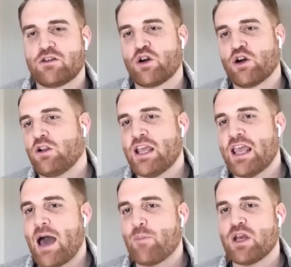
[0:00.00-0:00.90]
currently
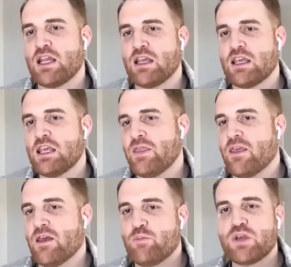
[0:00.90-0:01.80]
happening in
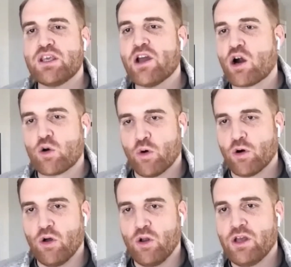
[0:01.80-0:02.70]
the PR
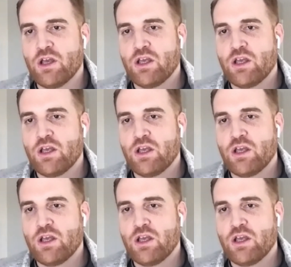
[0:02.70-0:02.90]
world